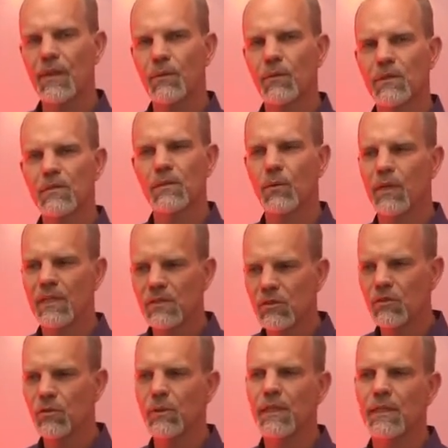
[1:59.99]
That what it's
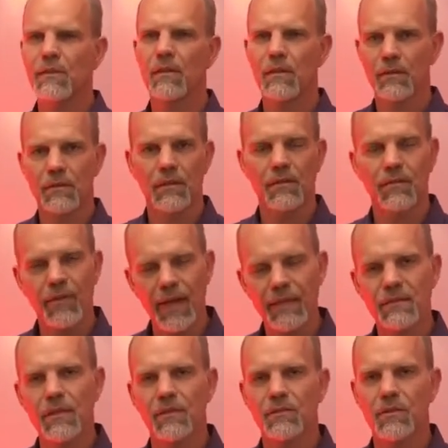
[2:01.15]
doing to the fat
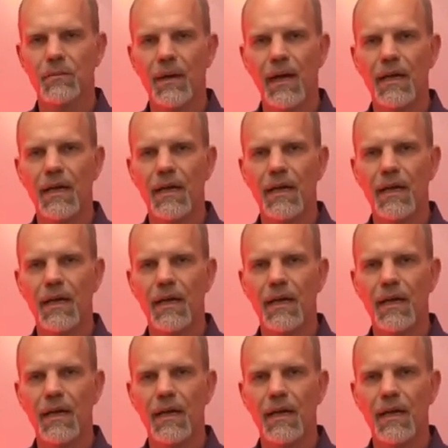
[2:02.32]
cells of the